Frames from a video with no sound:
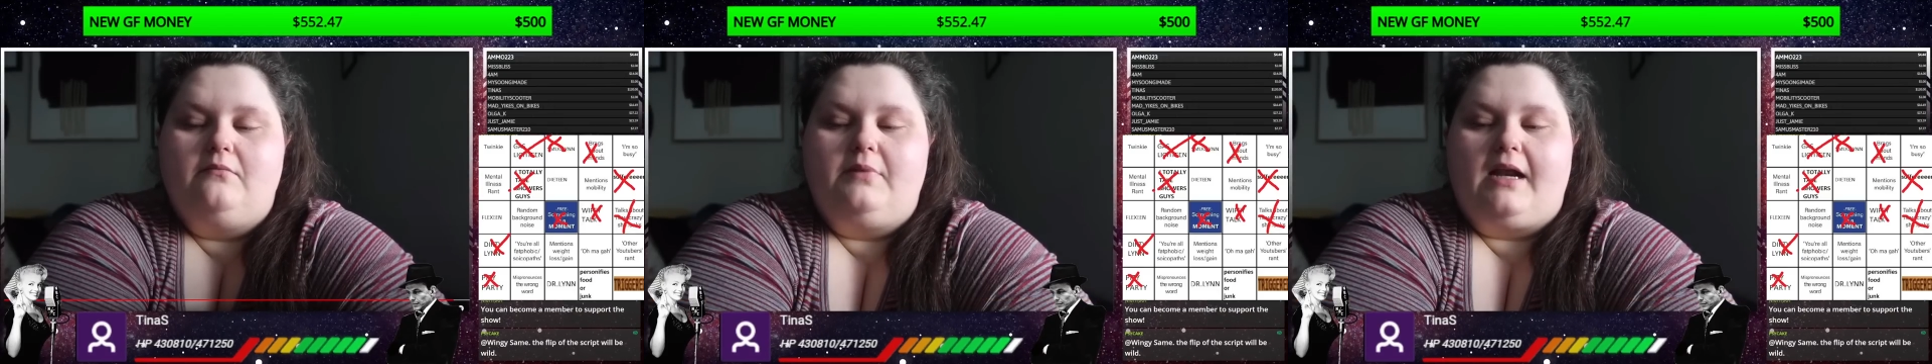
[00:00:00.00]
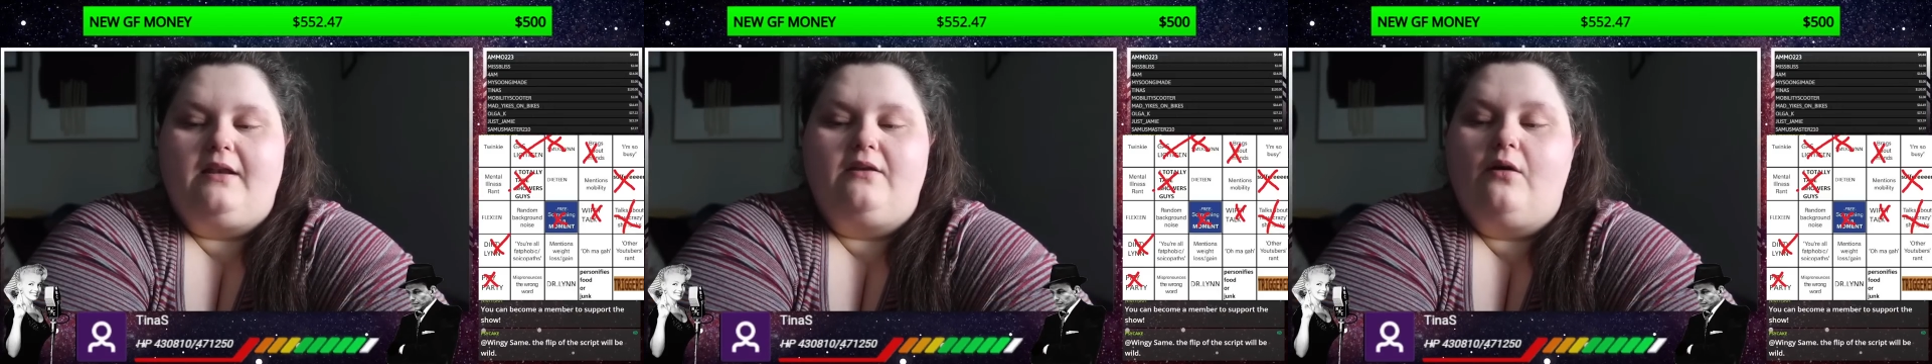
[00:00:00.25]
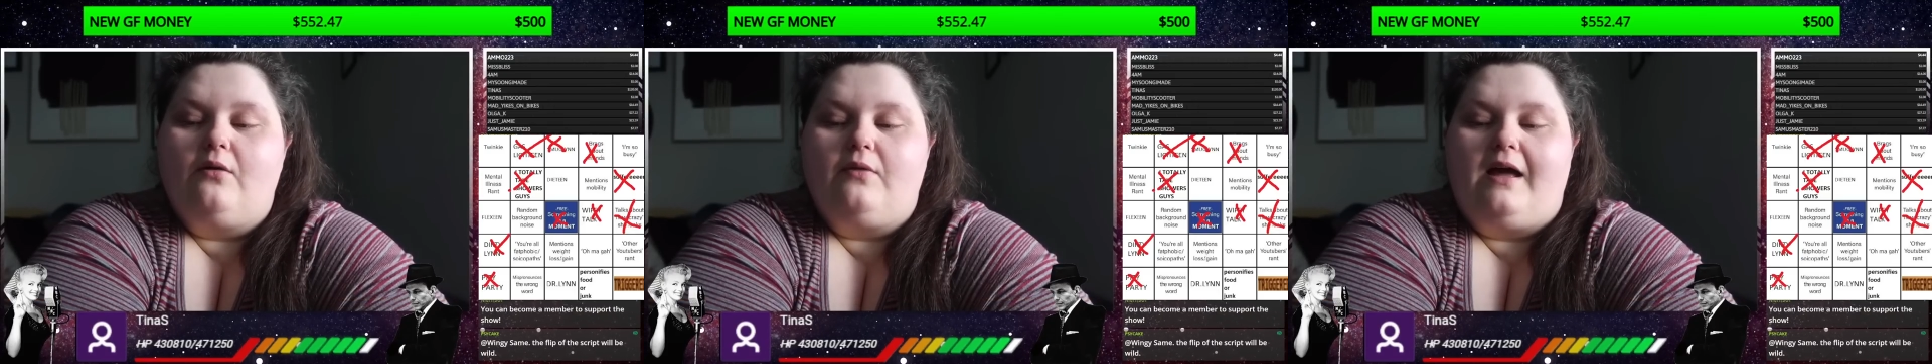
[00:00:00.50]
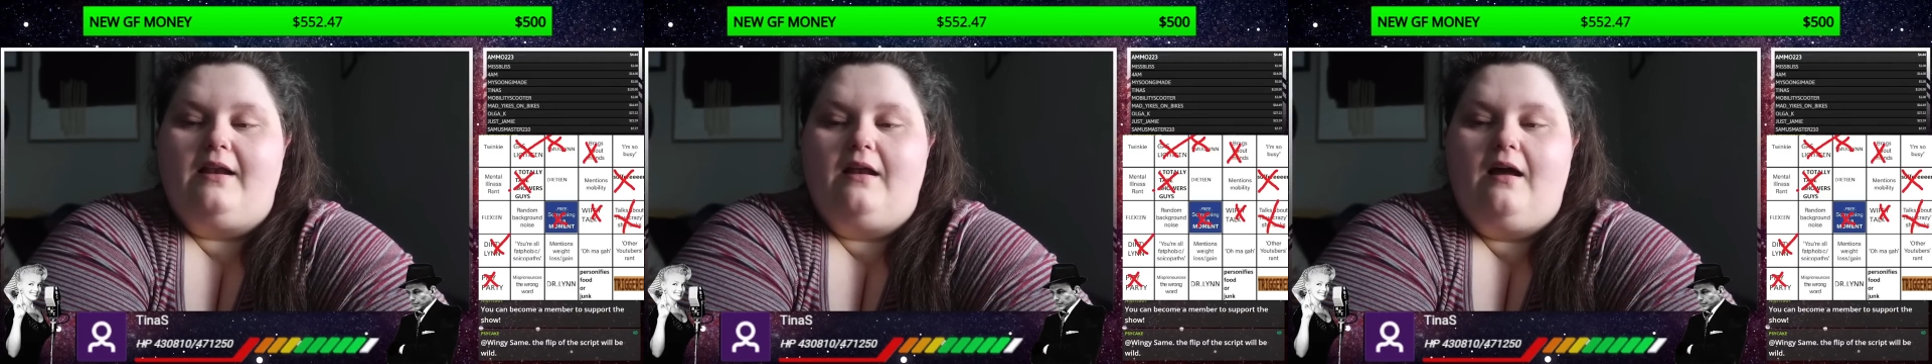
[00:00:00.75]
but I know
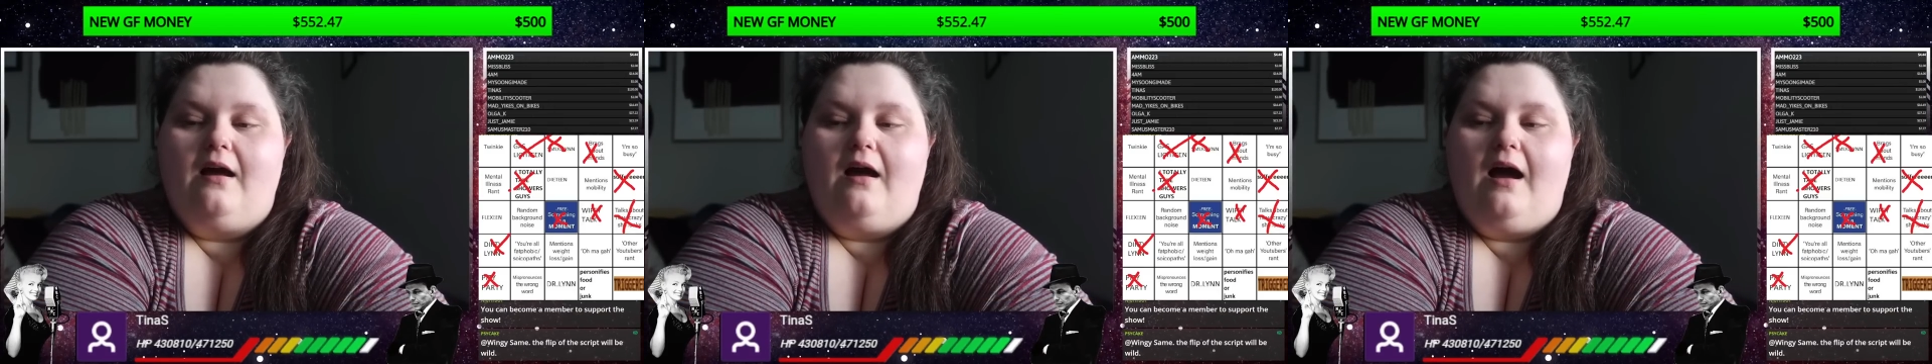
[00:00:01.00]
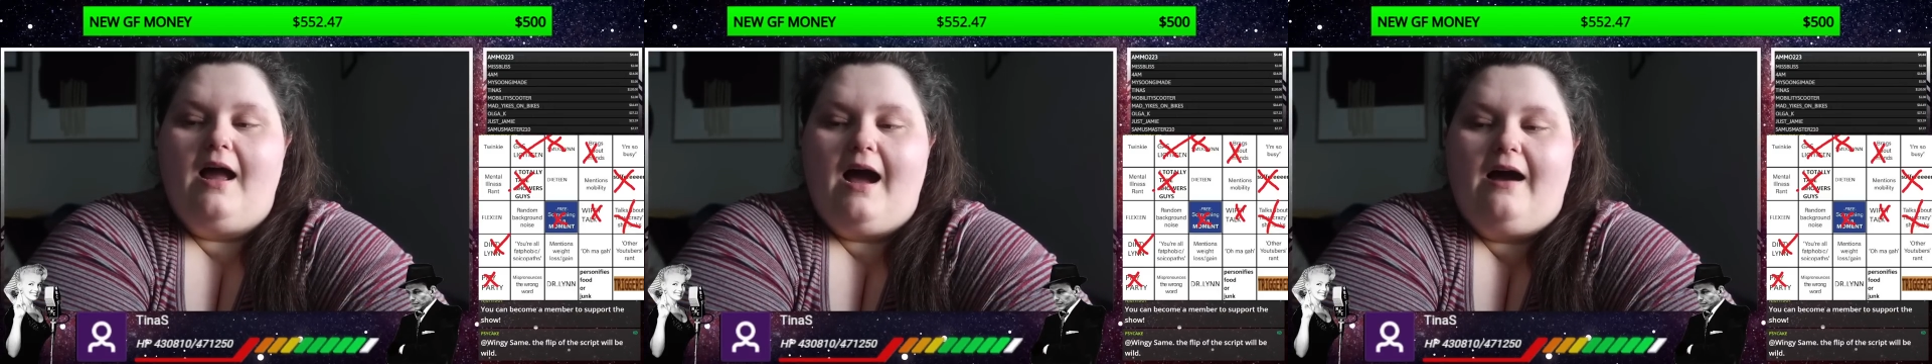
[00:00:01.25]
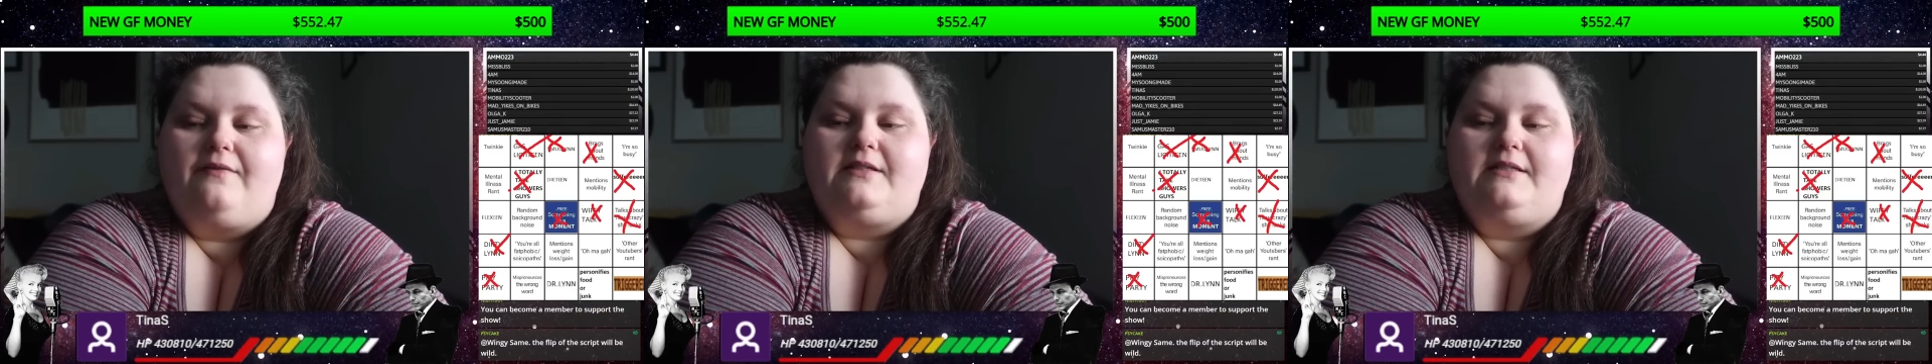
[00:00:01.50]
that I have